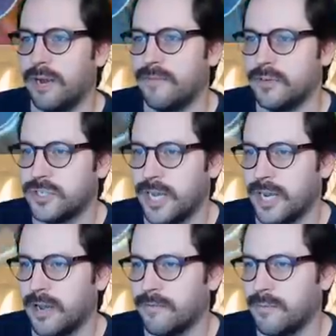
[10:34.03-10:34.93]
if you're just
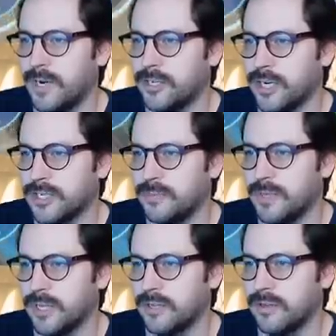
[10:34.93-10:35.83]
hanging out for me to check something
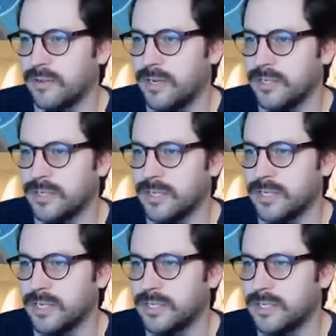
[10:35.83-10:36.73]
that clearly doesn't
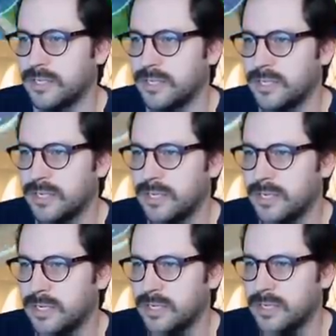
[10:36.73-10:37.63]
exist.
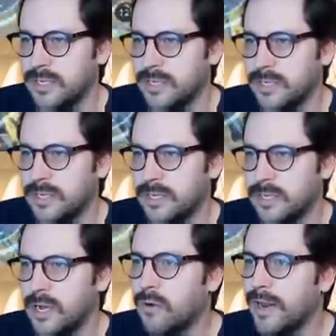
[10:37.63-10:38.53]

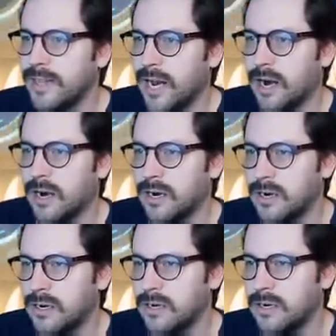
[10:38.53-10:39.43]
No, right there.
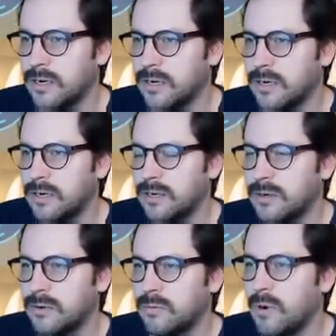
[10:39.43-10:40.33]

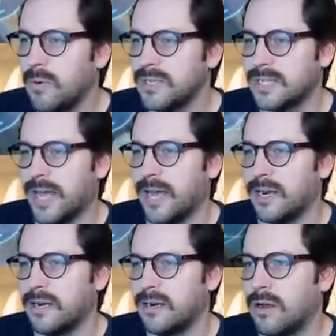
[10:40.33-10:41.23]
What was that?
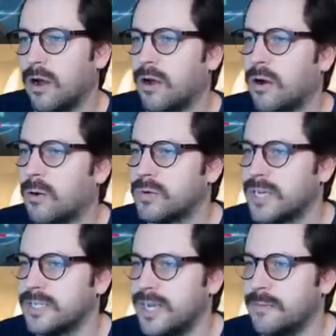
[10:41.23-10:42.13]
Or was
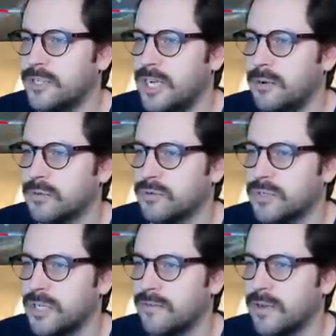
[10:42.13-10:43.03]
that damage he was
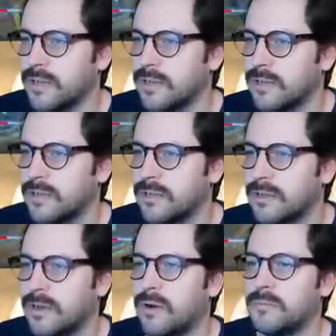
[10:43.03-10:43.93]
receiving?
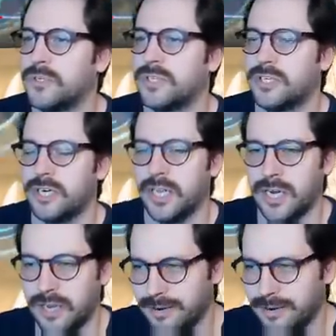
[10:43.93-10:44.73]
Oh, I'm just such an idiot.